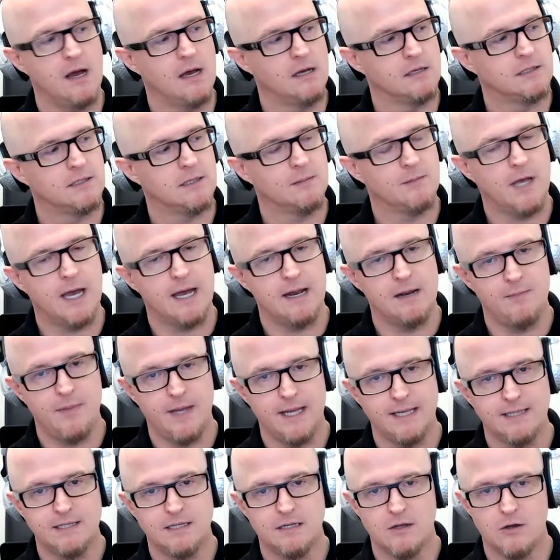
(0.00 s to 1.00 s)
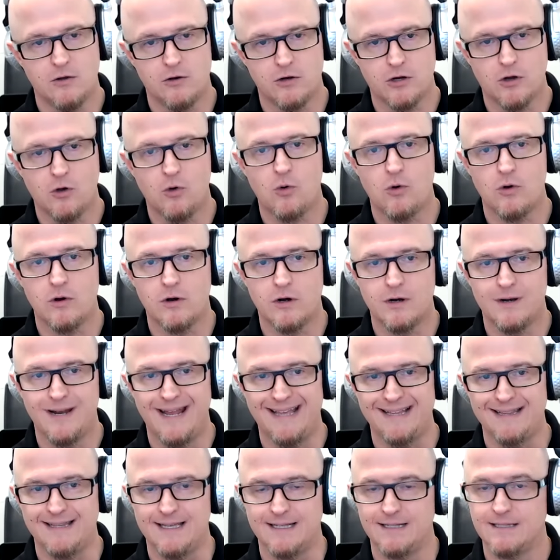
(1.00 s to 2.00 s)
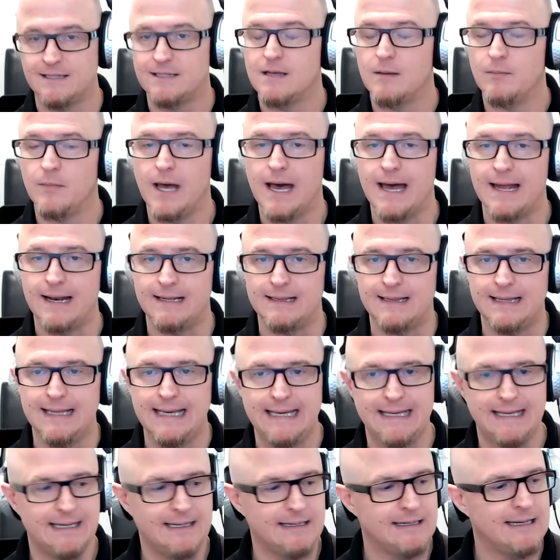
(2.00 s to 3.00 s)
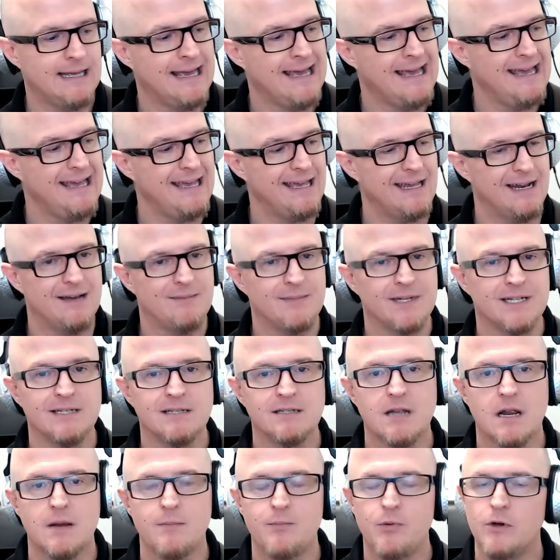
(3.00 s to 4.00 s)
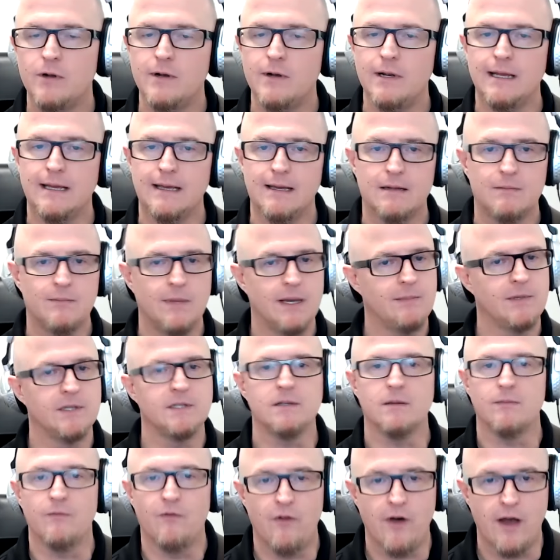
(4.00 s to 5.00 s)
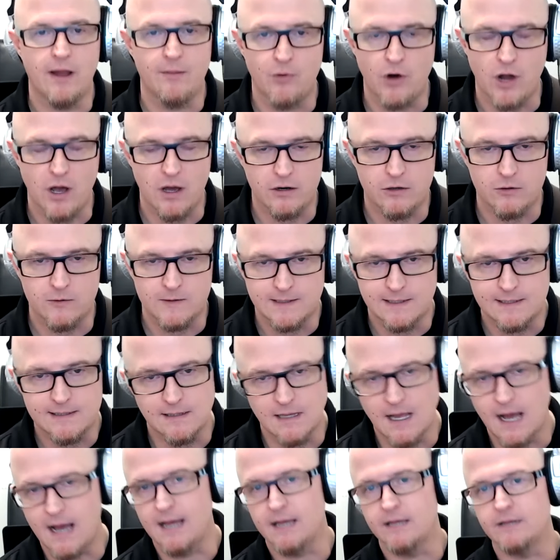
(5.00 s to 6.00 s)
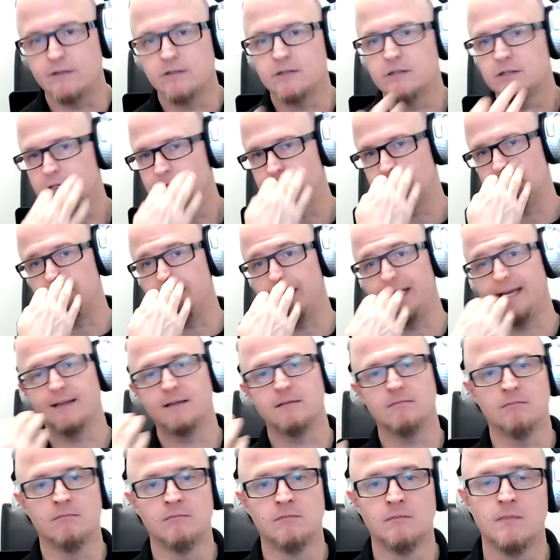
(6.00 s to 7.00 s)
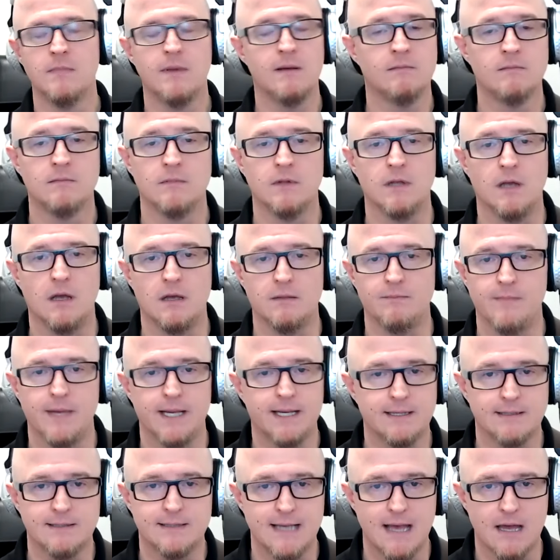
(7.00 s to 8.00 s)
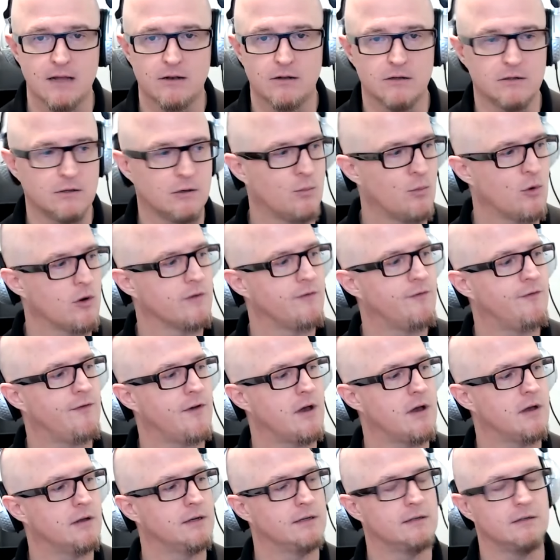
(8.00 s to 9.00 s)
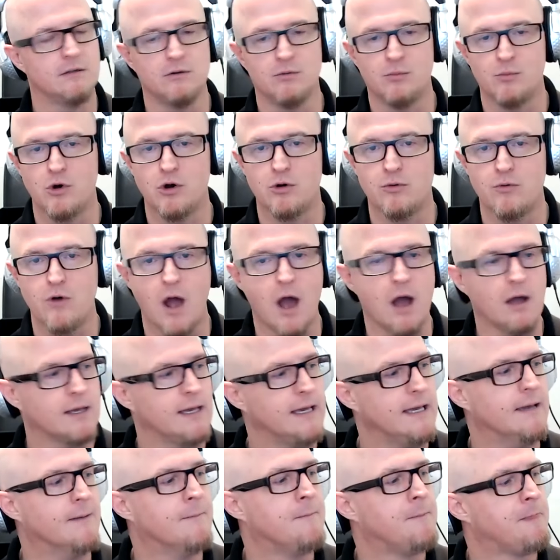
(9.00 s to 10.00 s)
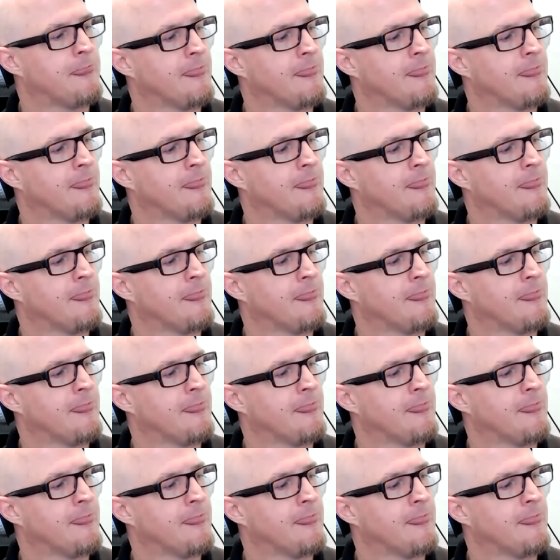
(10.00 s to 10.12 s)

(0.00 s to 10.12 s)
some kind of bass note or chord and then some kind of lead. And I'm going to start putting in maybe some vibrato and slides just to make it sound a little more fun, a little more rocky.